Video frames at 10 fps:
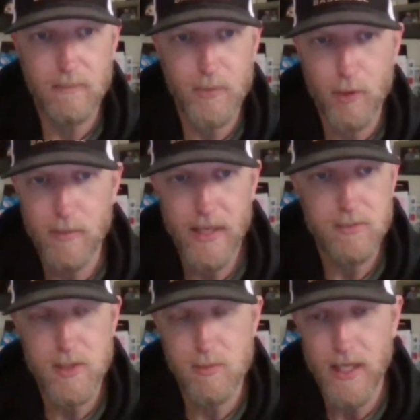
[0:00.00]
Third
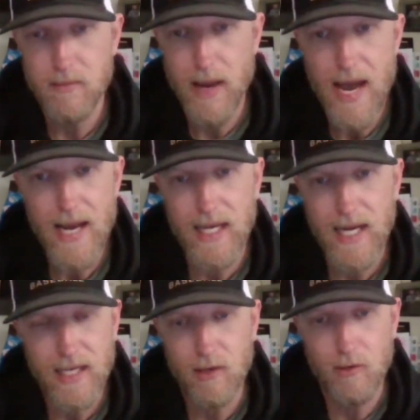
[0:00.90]
baseman's playing back and
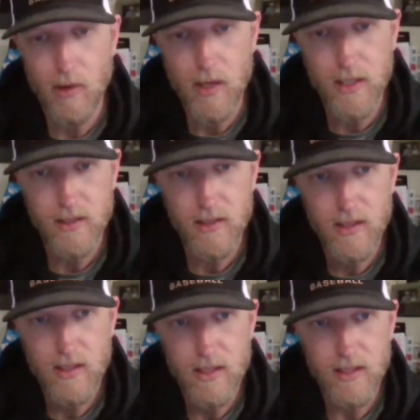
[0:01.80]
I can run,
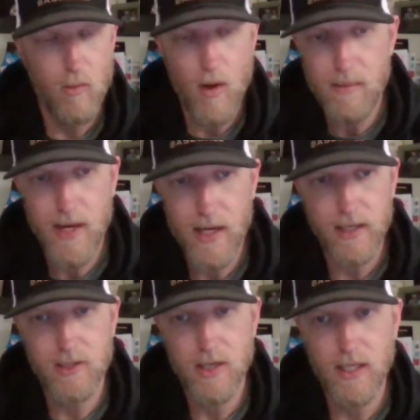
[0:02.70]
then why am I not
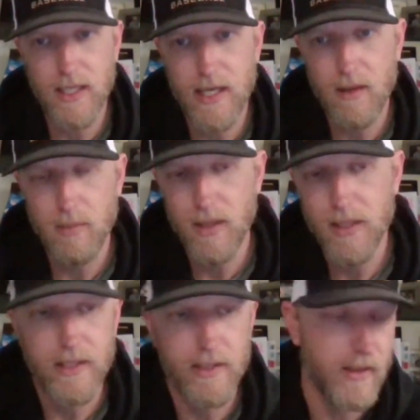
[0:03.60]
going to try to lay down a
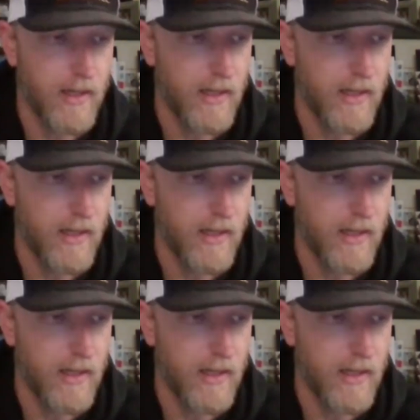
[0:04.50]
bunt here?